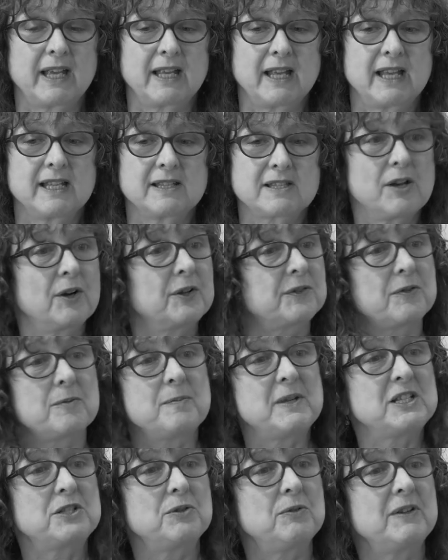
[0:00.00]
it's hard for
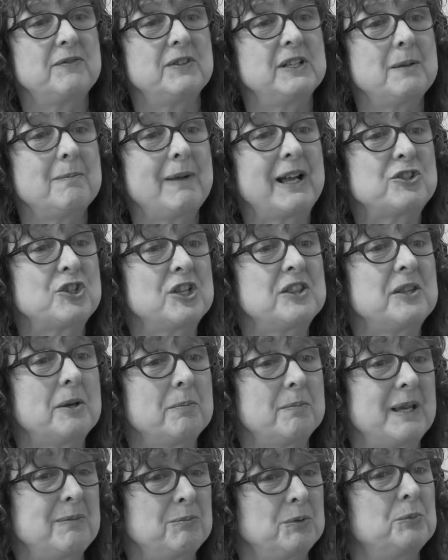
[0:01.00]
me to even imagine
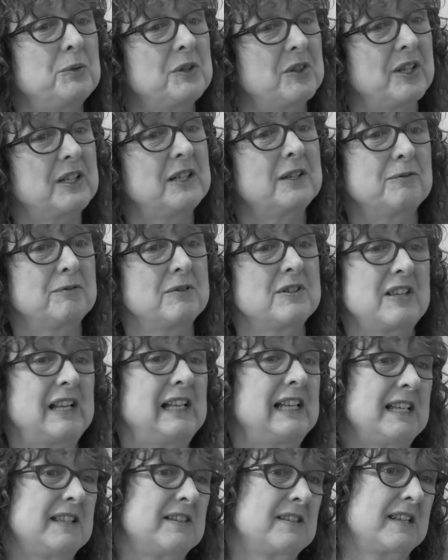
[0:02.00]
that people would think of
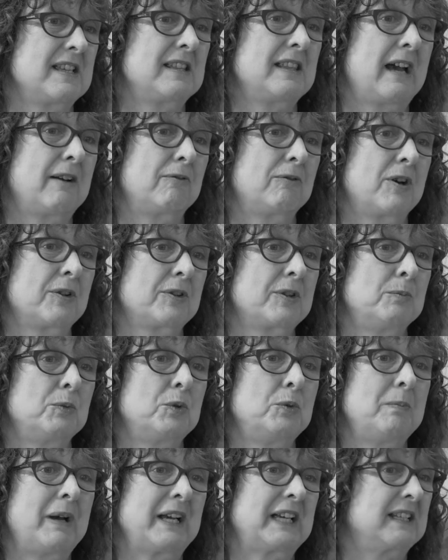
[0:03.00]
resilience in that rather
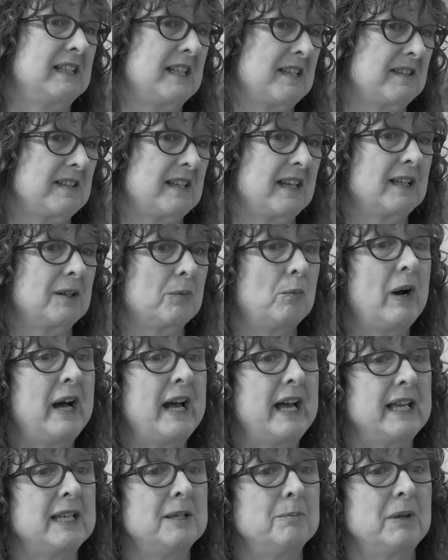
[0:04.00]
more mechanistic
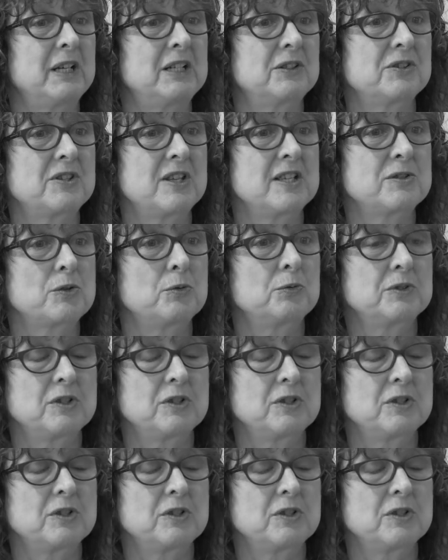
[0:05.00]
way, because it's